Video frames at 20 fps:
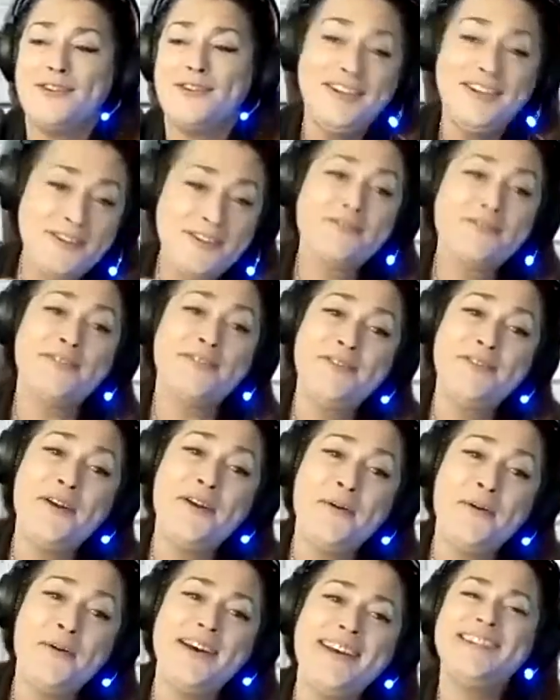She doesn't
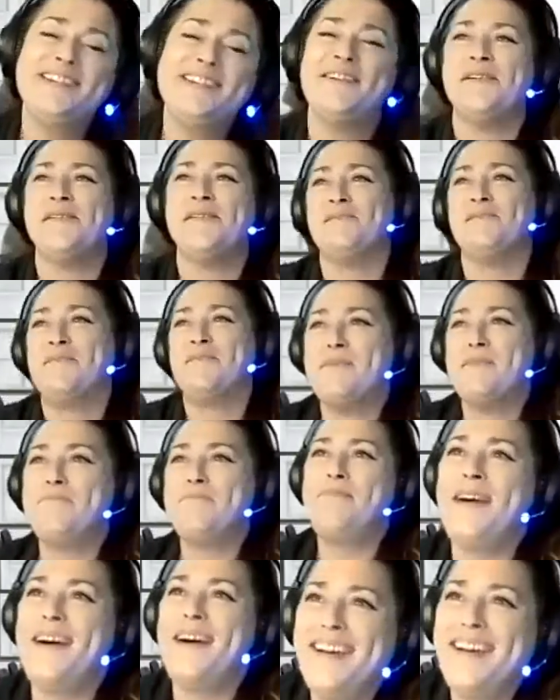know it,
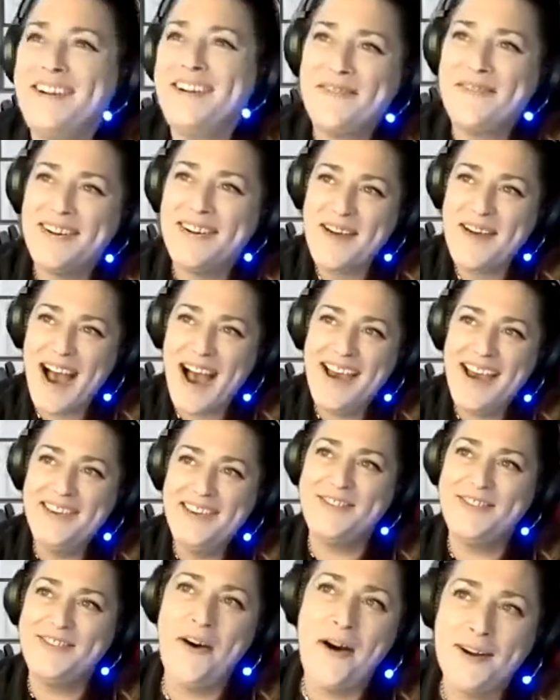but
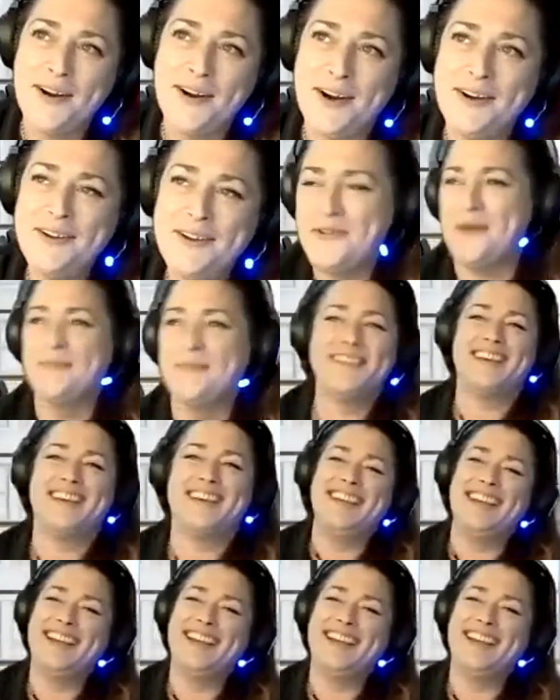I stalk her. No, I'm just